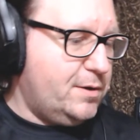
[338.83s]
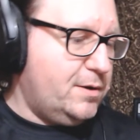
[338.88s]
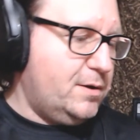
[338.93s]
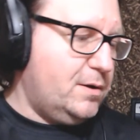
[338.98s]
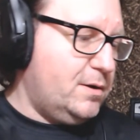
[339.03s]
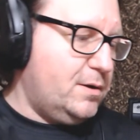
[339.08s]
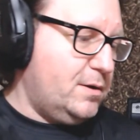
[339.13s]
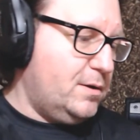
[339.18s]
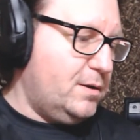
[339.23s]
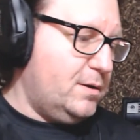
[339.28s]

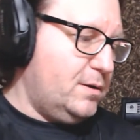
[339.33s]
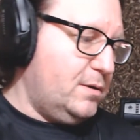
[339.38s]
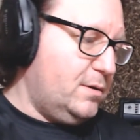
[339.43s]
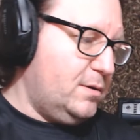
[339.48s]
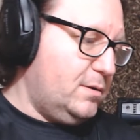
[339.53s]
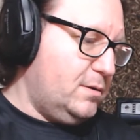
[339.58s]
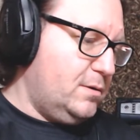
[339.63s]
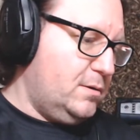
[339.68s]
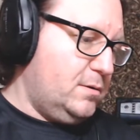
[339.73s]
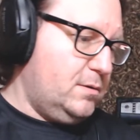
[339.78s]

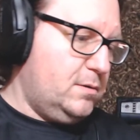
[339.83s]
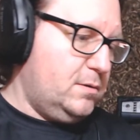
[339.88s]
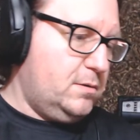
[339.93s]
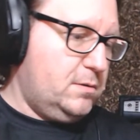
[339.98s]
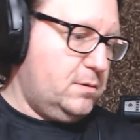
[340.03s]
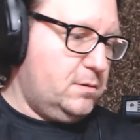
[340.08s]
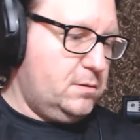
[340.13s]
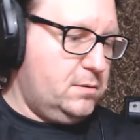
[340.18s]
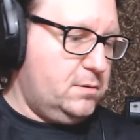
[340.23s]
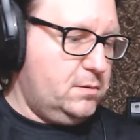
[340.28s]

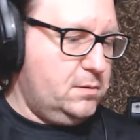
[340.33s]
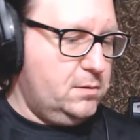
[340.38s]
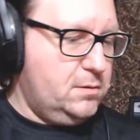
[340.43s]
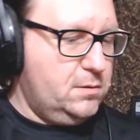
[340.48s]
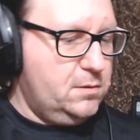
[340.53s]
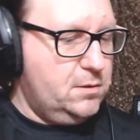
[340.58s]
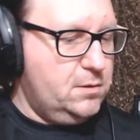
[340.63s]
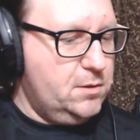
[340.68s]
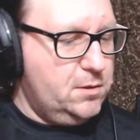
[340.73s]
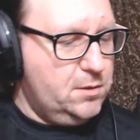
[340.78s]

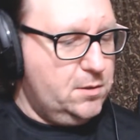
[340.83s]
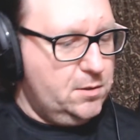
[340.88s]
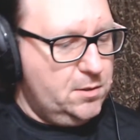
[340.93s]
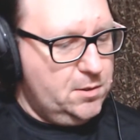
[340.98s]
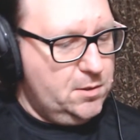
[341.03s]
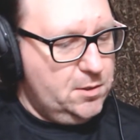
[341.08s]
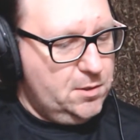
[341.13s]
(no one is talking)